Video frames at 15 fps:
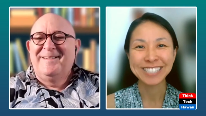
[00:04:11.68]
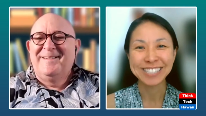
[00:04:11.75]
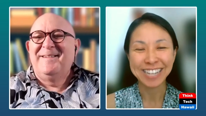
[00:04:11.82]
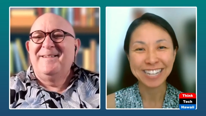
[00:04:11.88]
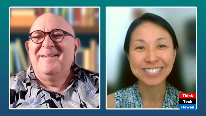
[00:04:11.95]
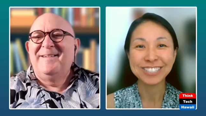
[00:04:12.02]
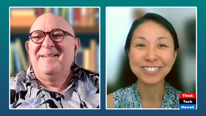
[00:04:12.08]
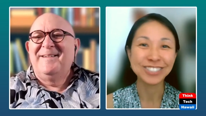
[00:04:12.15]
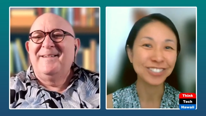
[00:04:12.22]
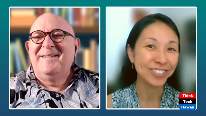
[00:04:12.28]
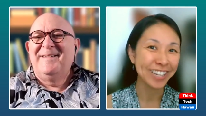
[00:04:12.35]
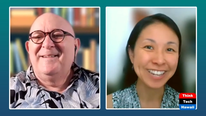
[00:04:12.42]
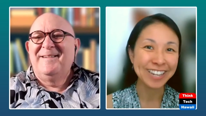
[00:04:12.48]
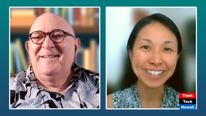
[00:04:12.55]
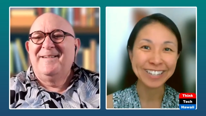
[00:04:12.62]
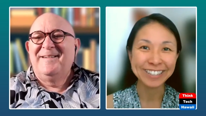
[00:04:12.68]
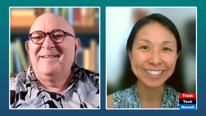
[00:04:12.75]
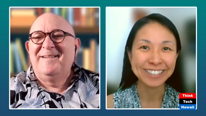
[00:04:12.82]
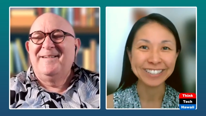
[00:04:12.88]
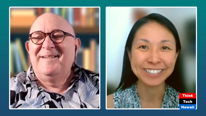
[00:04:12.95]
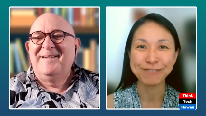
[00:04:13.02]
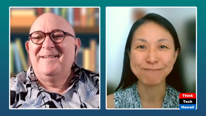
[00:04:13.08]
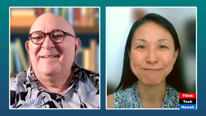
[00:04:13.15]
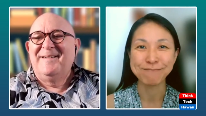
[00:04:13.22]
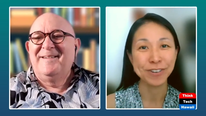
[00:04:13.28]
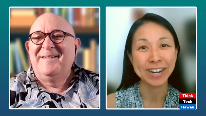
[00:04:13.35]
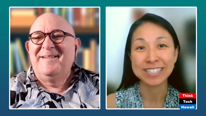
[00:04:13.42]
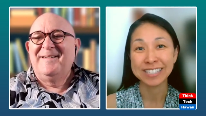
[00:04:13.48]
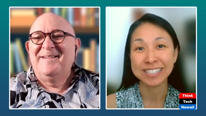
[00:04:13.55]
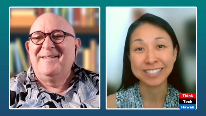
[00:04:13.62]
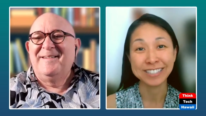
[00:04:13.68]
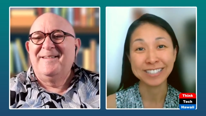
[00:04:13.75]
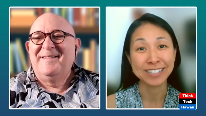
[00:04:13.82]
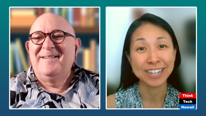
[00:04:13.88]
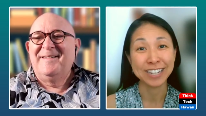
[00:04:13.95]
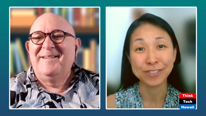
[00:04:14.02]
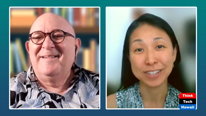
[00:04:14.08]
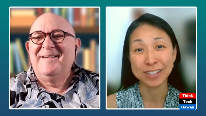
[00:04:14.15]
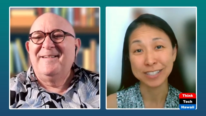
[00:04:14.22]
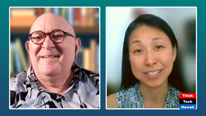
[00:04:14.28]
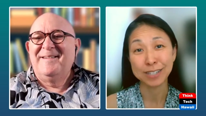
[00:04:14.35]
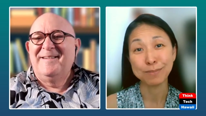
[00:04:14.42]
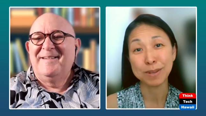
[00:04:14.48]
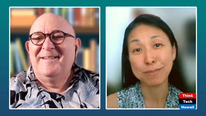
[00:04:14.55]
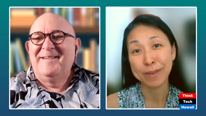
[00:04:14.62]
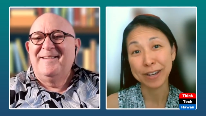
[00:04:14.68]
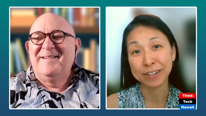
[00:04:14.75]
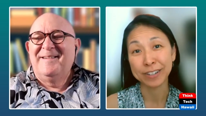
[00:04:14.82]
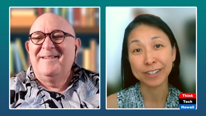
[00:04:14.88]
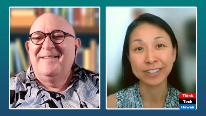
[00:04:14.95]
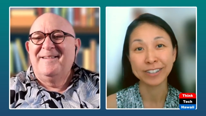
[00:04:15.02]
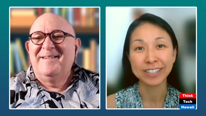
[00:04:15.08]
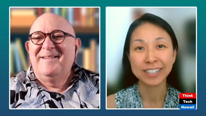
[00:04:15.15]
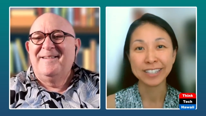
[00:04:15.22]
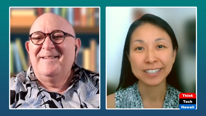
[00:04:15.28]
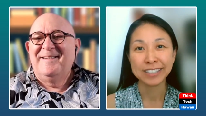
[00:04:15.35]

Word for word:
Speaker 1: statutes created, more ideas on how things can be better.